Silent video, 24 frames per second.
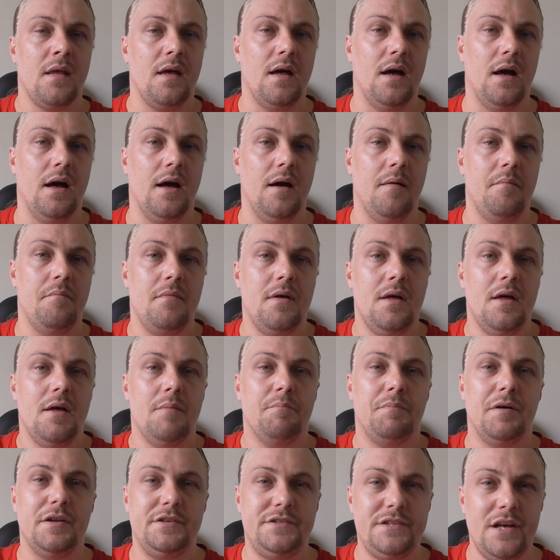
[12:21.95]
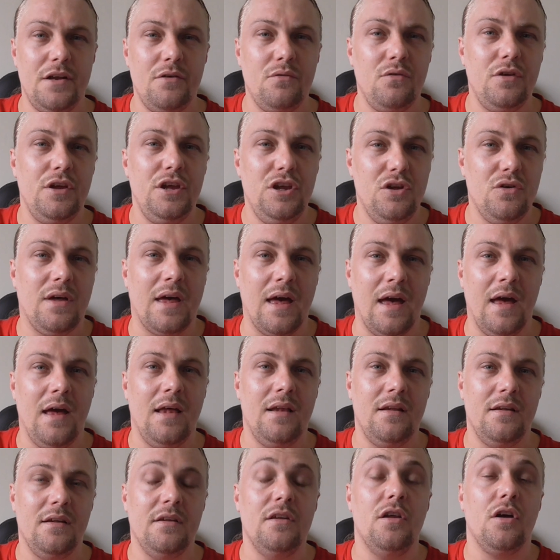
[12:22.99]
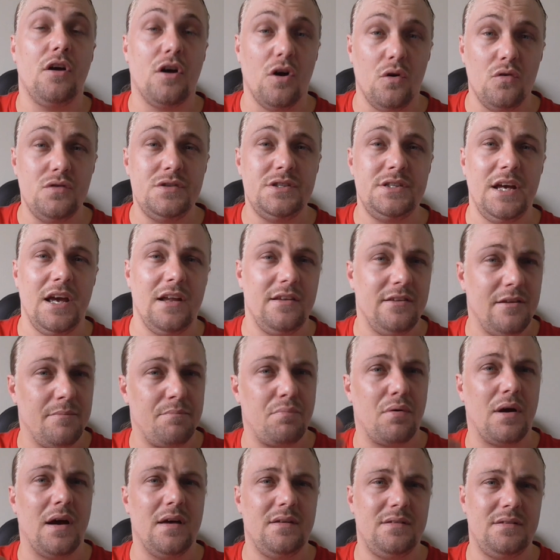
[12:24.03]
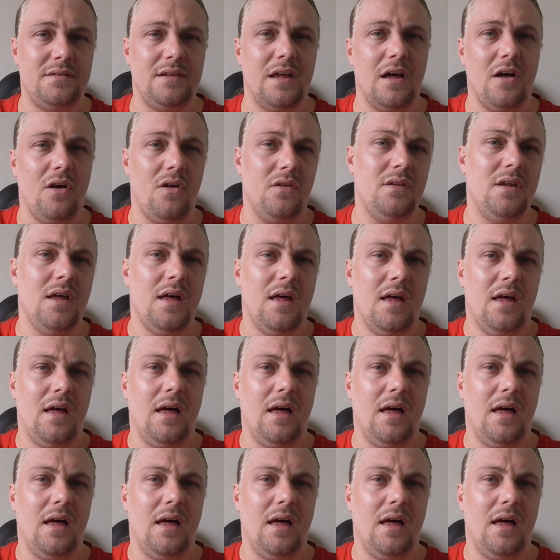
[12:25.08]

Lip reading: But generally you can negotiate the price down,